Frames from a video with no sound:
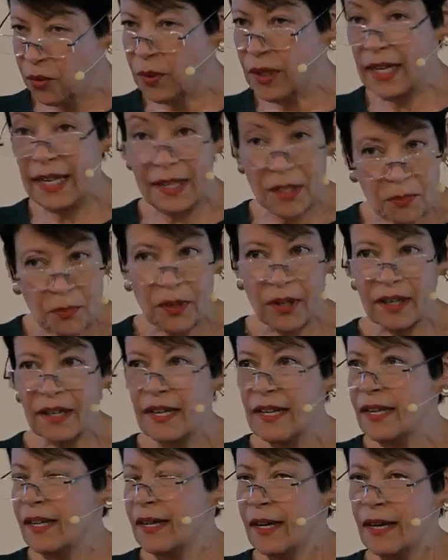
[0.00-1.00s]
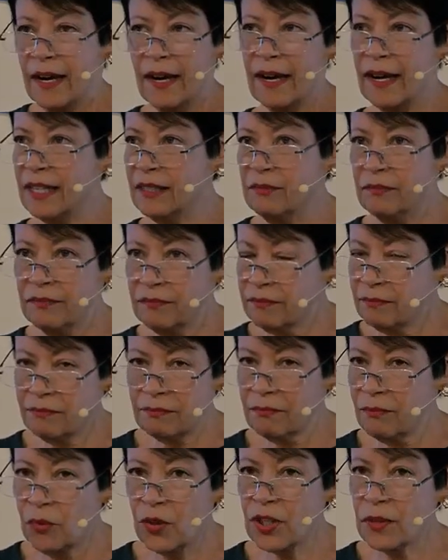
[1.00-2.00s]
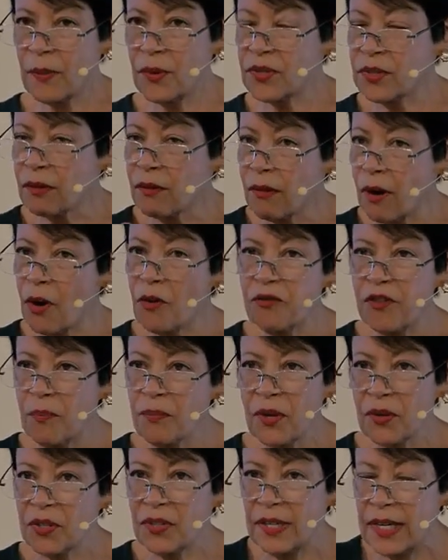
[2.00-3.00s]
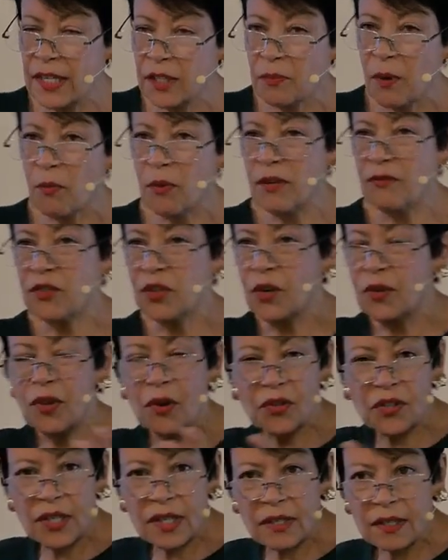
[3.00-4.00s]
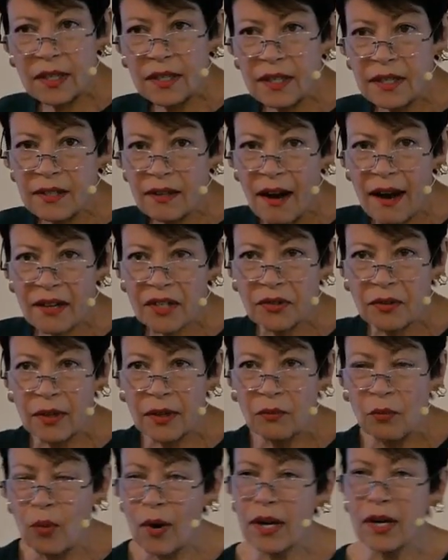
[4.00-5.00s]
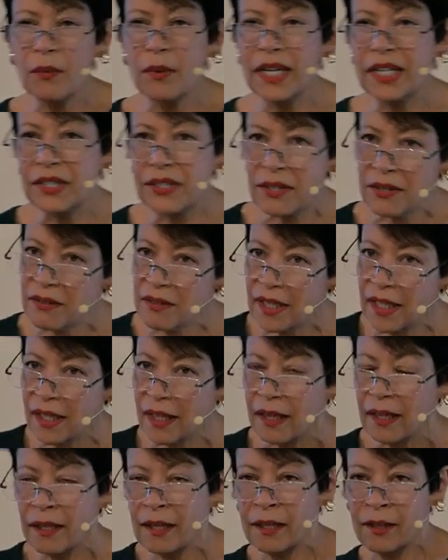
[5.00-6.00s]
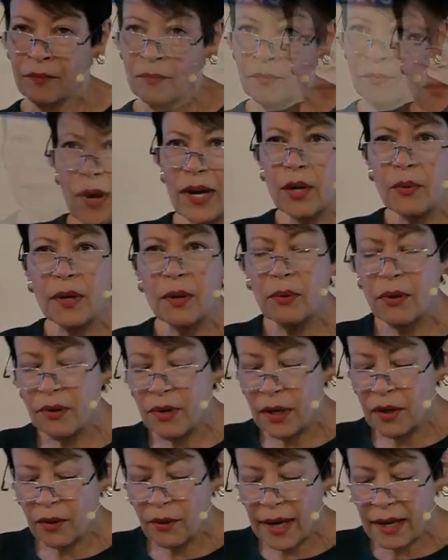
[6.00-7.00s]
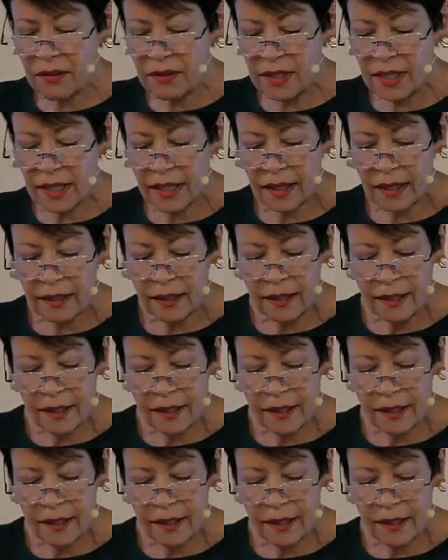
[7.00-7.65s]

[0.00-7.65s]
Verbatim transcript: you read his book, we're supposed to grow from those things, but we've turned those things into doctrine. What are we doing? What are we rooted and grounded in?